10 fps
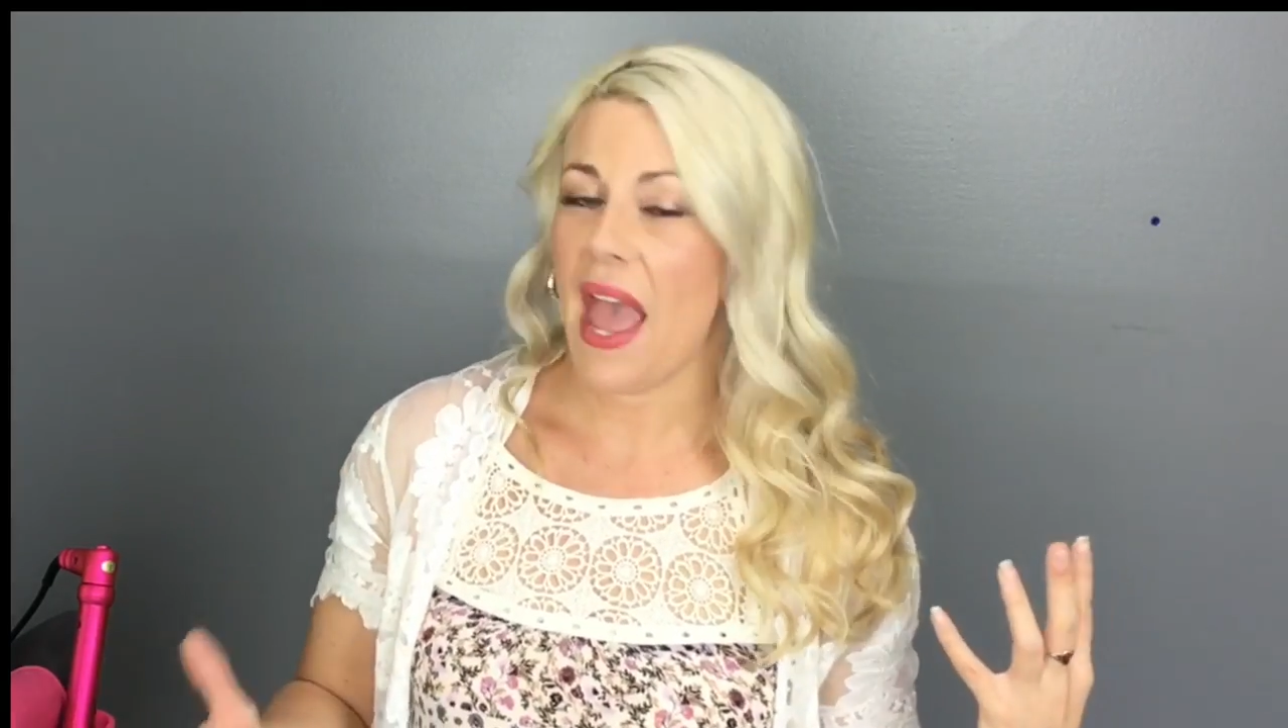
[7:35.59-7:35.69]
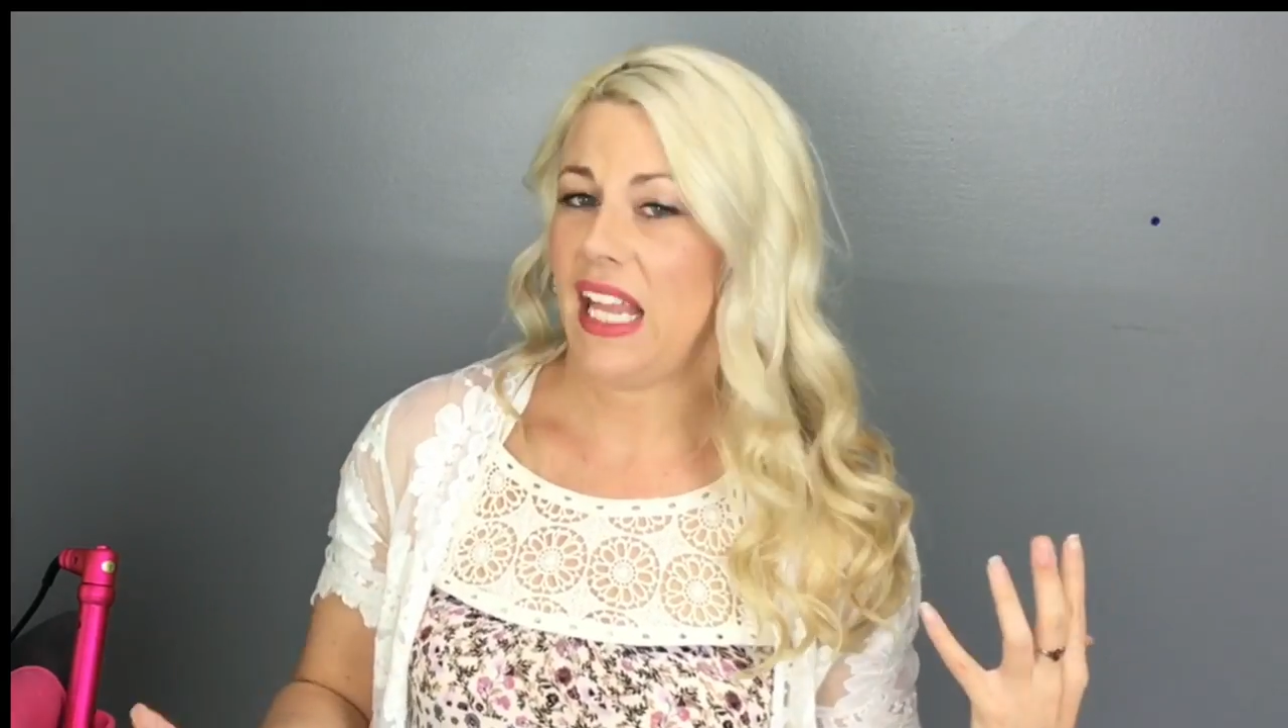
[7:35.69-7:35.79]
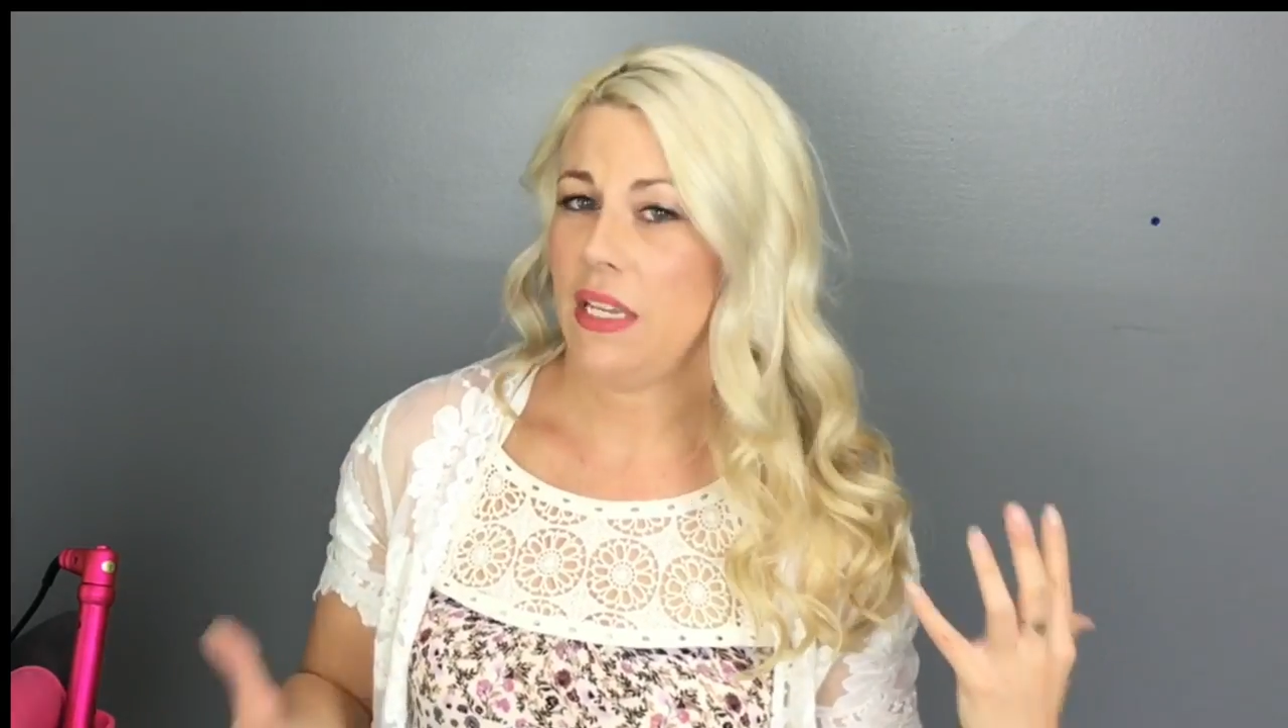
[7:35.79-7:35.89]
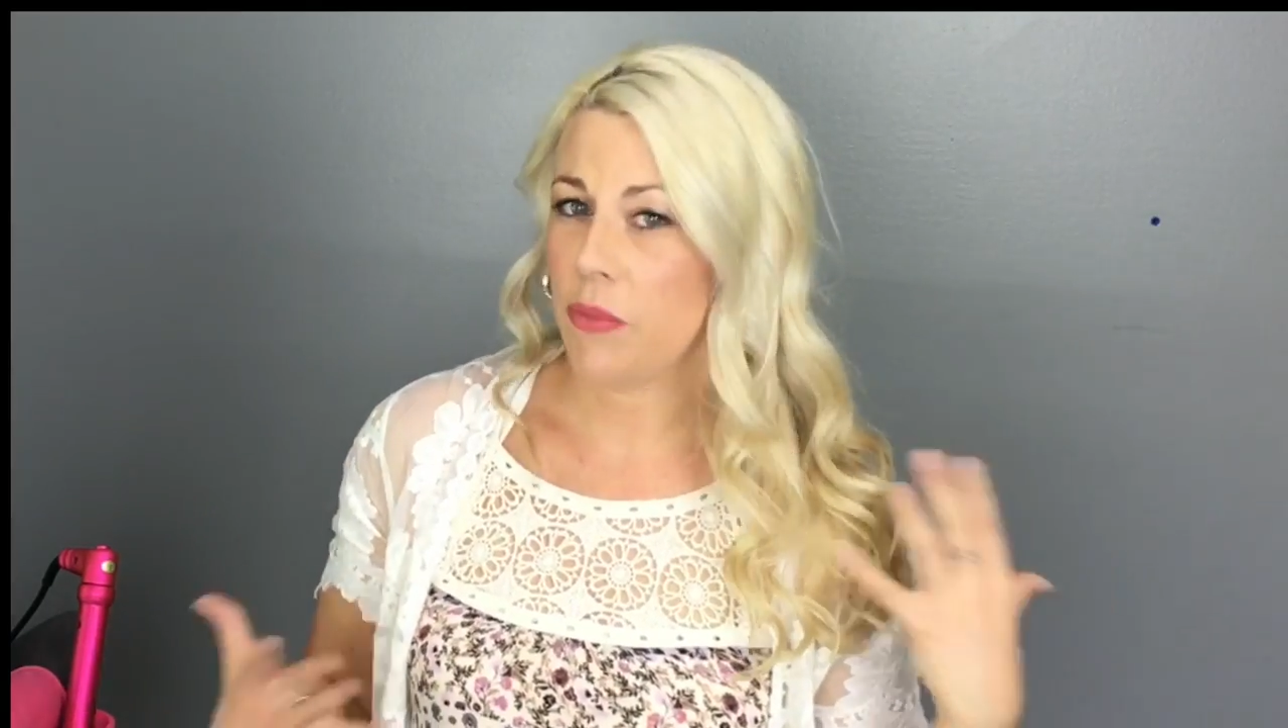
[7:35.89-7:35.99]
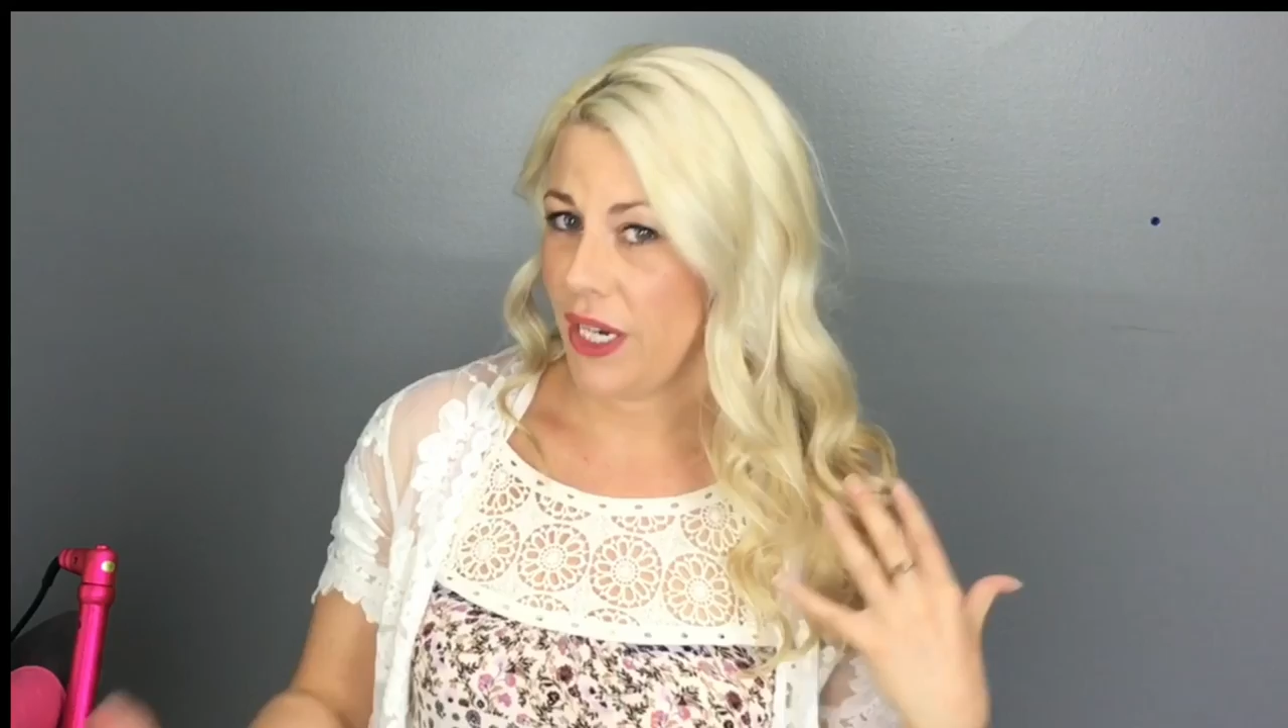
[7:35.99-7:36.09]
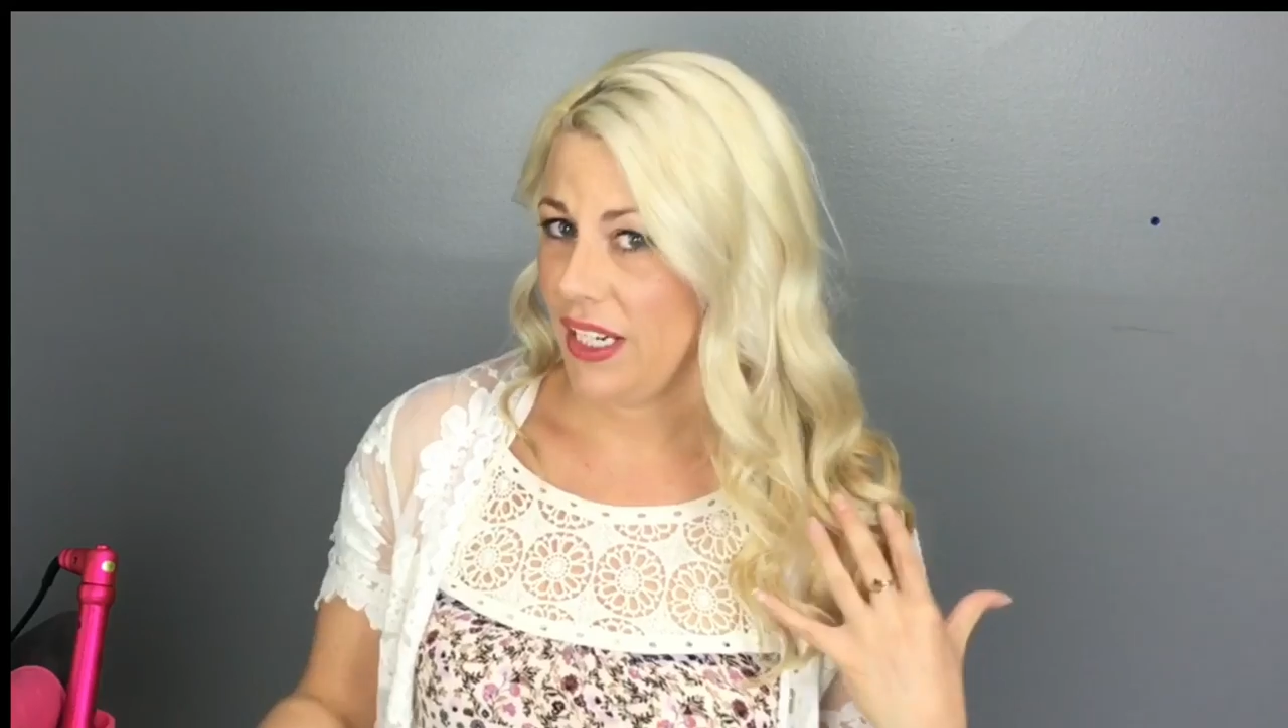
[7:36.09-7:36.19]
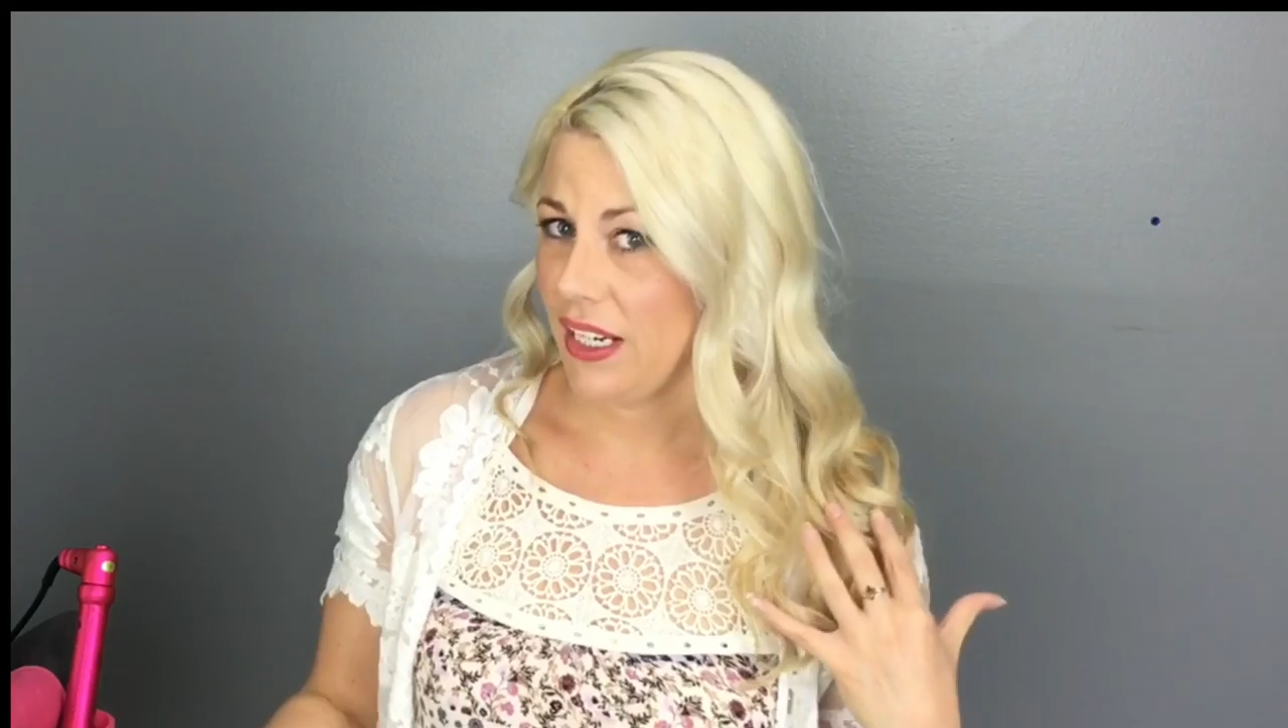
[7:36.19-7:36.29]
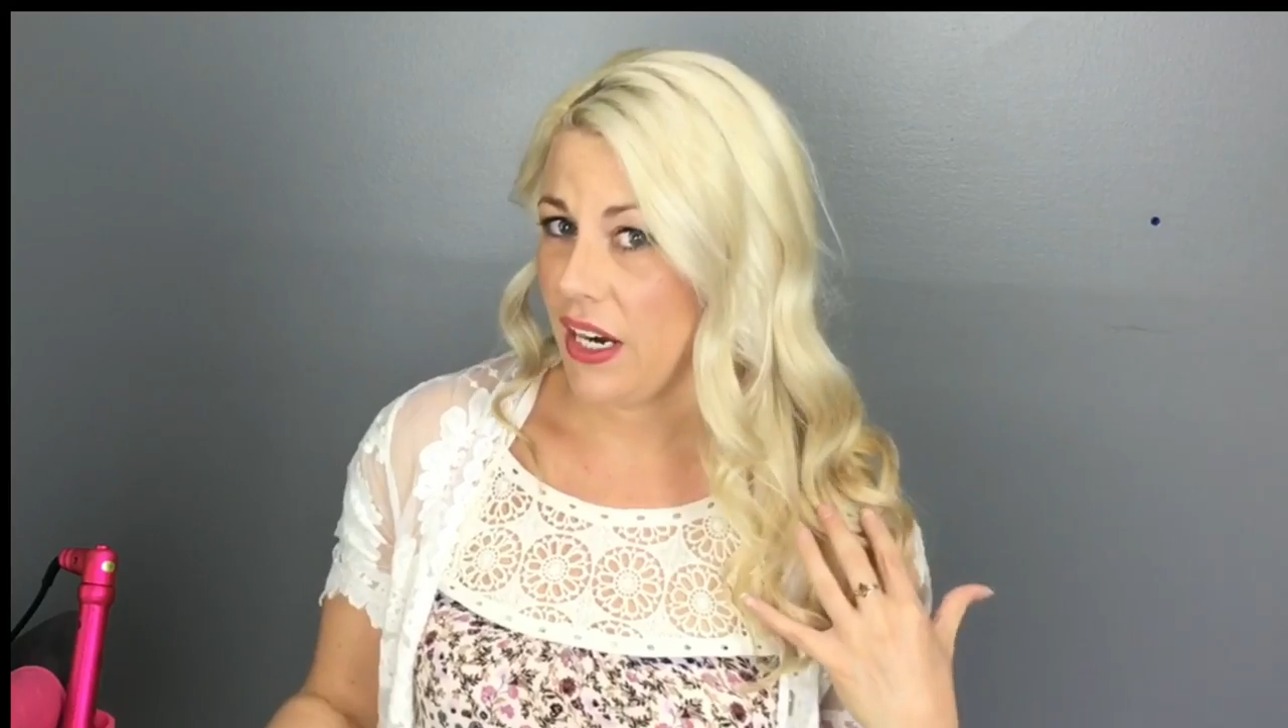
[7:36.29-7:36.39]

any braided